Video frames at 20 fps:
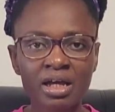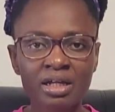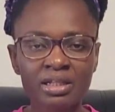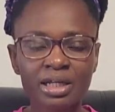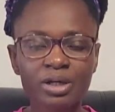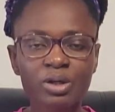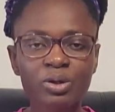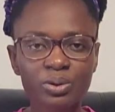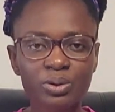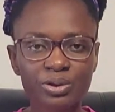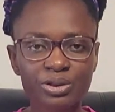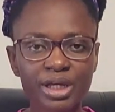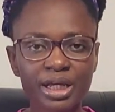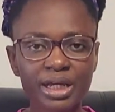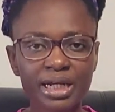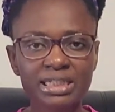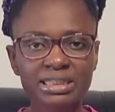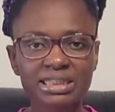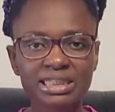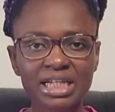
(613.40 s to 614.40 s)
the good
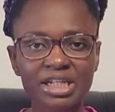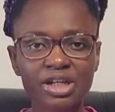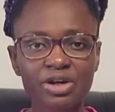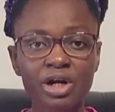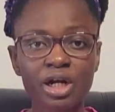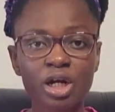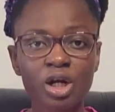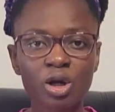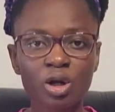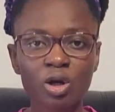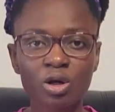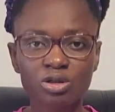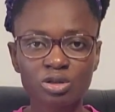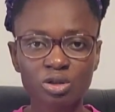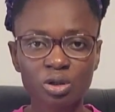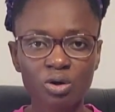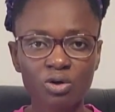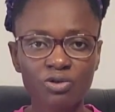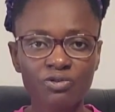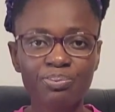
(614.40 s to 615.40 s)
thing is that there are a lot
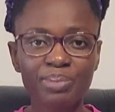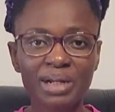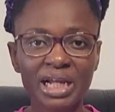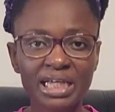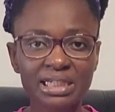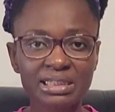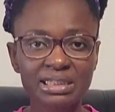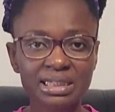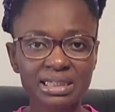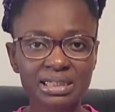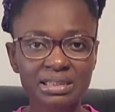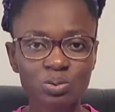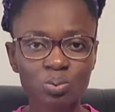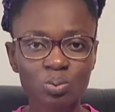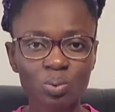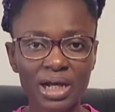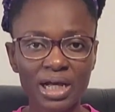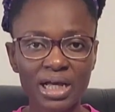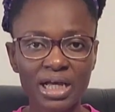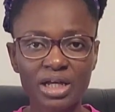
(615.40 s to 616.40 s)
of places
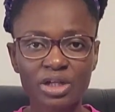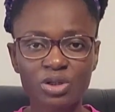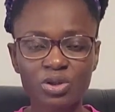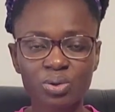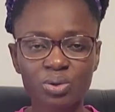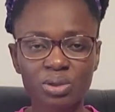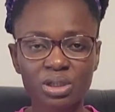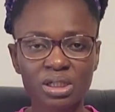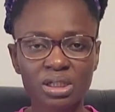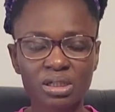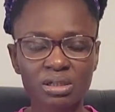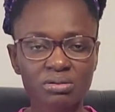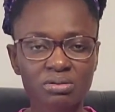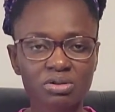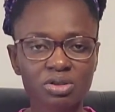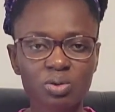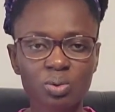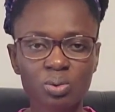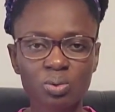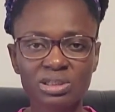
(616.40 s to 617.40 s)
where you can,
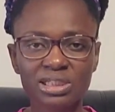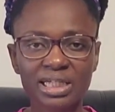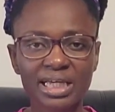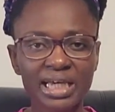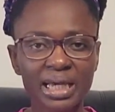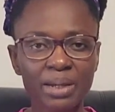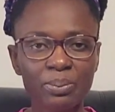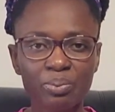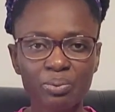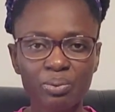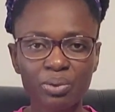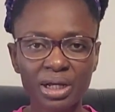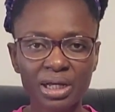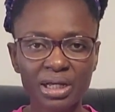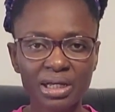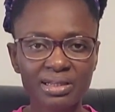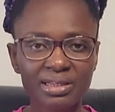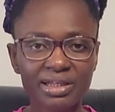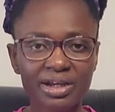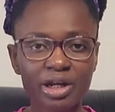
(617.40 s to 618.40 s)
you know, take a
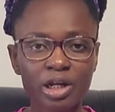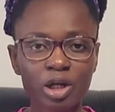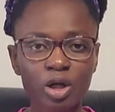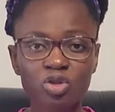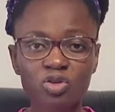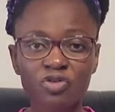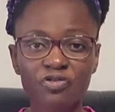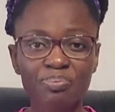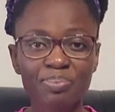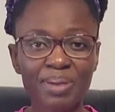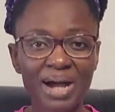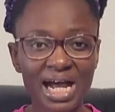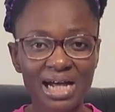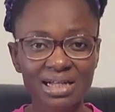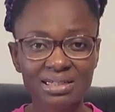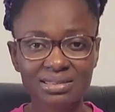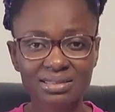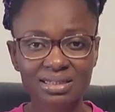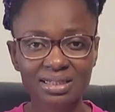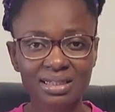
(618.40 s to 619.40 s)
break. There are a lot of
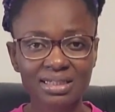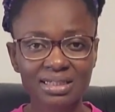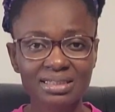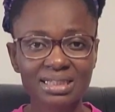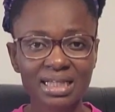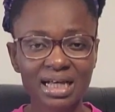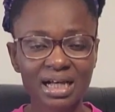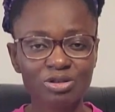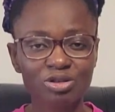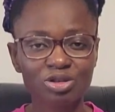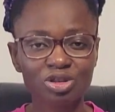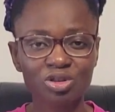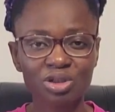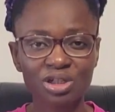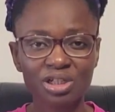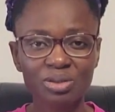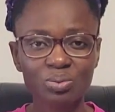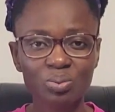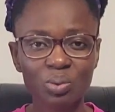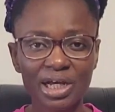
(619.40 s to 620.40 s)
parks in this
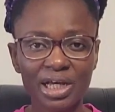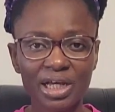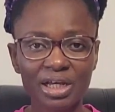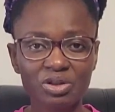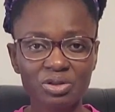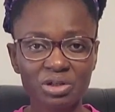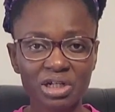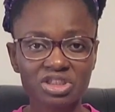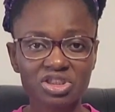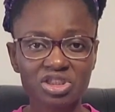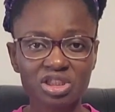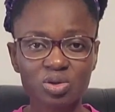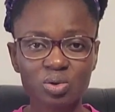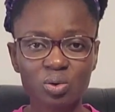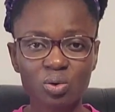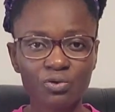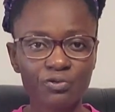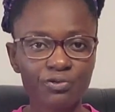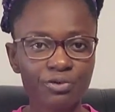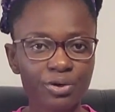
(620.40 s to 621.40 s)
country where you can just
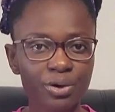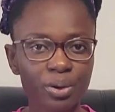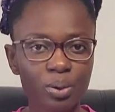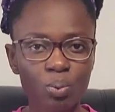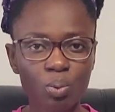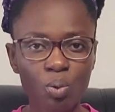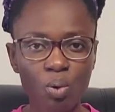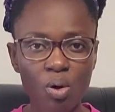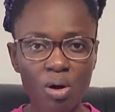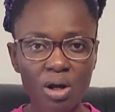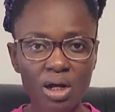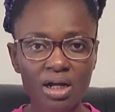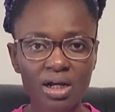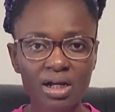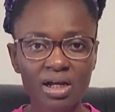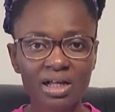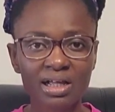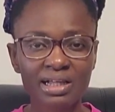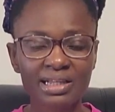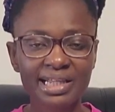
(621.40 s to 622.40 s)
go for a walk.
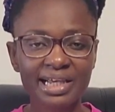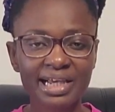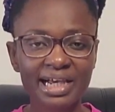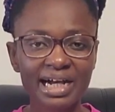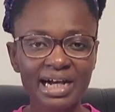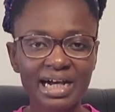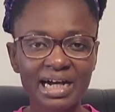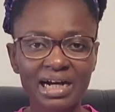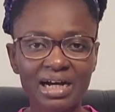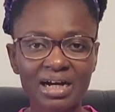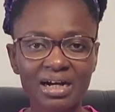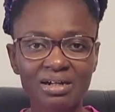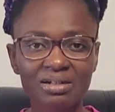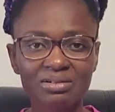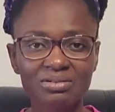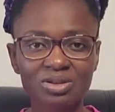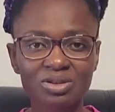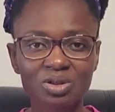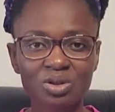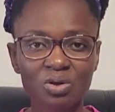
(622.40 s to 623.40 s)
There are
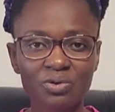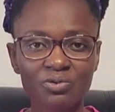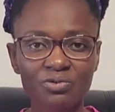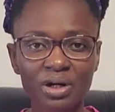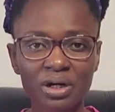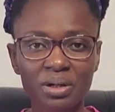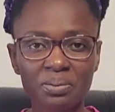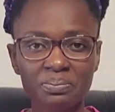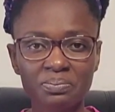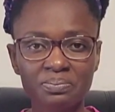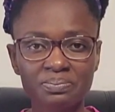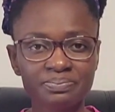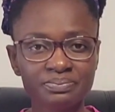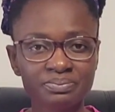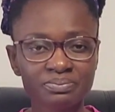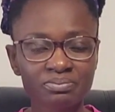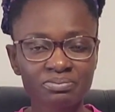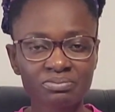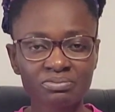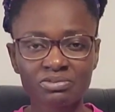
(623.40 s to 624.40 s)
sort of
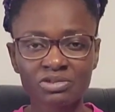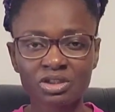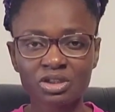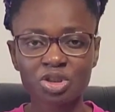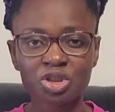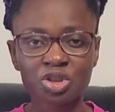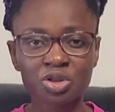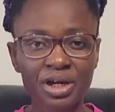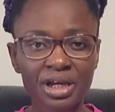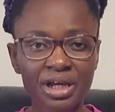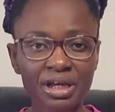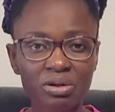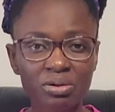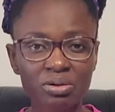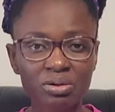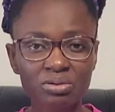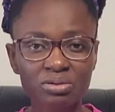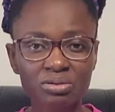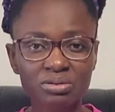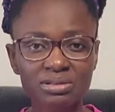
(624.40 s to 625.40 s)

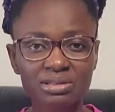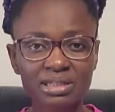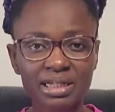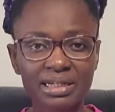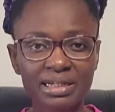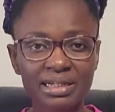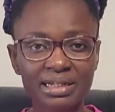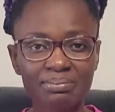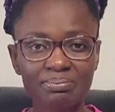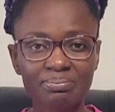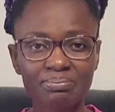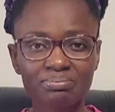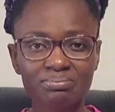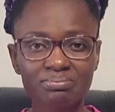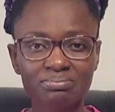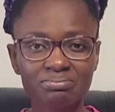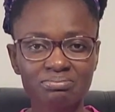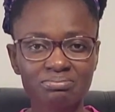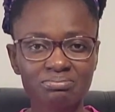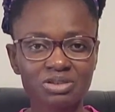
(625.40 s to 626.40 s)
trails and
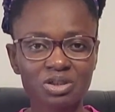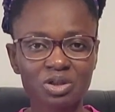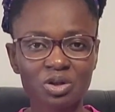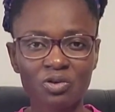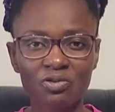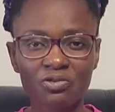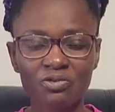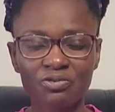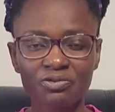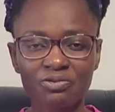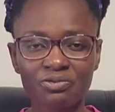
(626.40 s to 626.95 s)
sort of